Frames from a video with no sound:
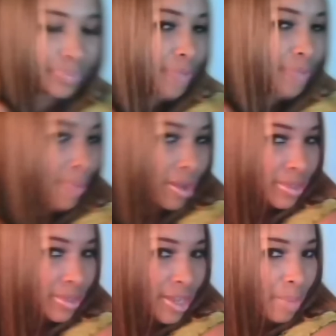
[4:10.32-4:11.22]
I'm not
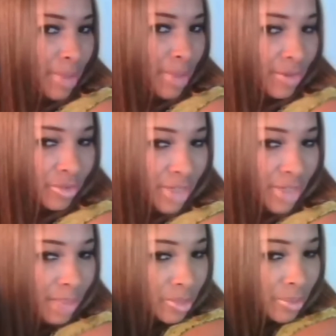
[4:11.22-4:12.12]
going to take up a lot of your
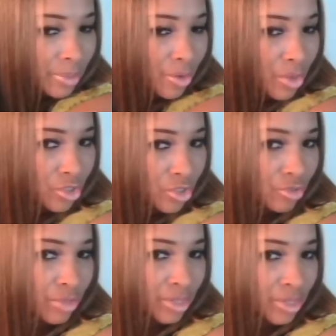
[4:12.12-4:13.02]
time, so I'm going to rush
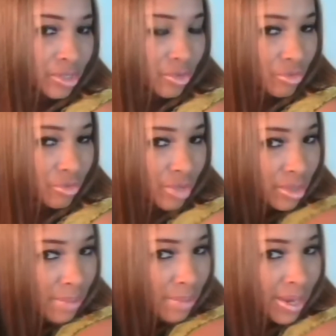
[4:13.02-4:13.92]
through this, so you get
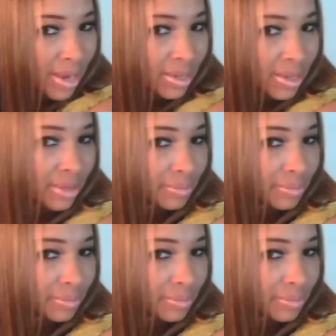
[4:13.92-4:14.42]
the main idea.